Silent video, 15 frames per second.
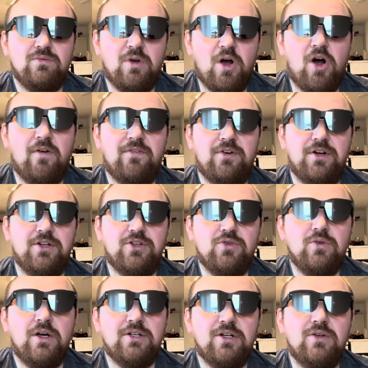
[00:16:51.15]
offered a
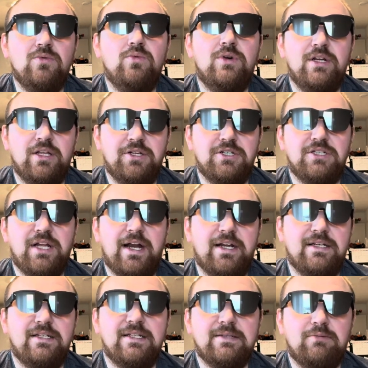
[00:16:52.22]
201-inch
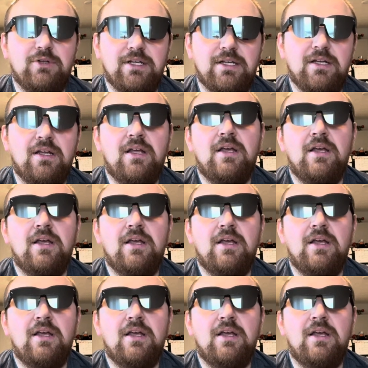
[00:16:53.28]
static display